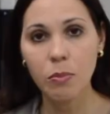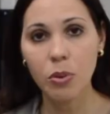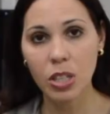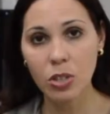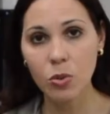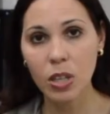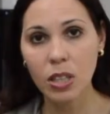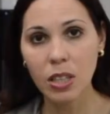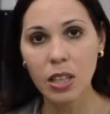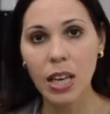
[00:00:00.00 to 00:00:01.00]
brain
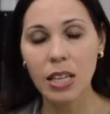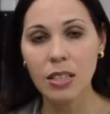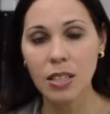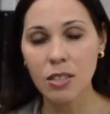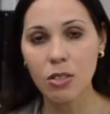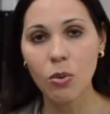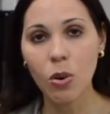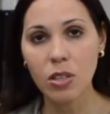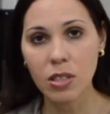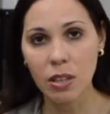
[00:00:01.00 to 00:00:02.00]
swelling, and intestinal
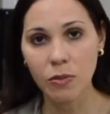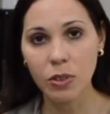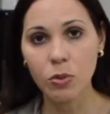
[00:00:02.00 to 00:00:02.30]
wall sloughing,